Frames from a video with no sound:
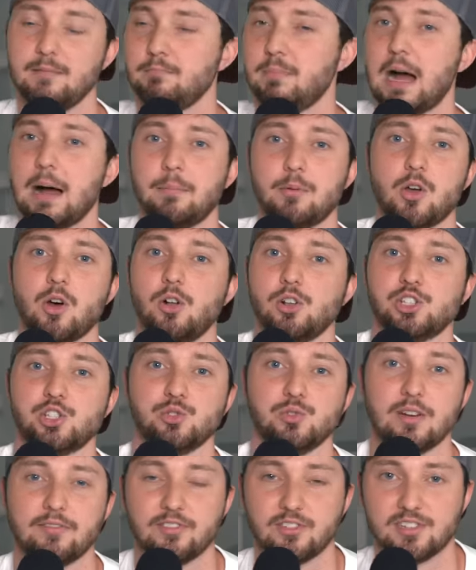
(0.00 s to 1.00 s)
pop
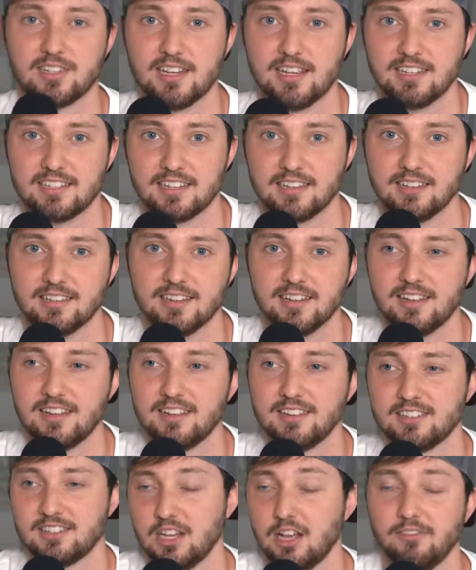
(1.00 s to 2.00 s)
culture references and
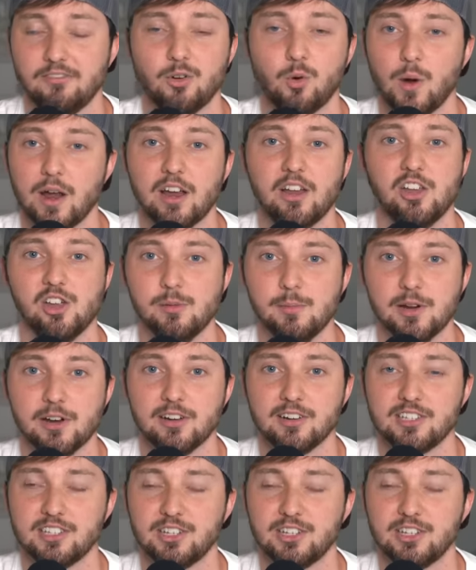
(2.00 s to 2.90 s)
self-aware humor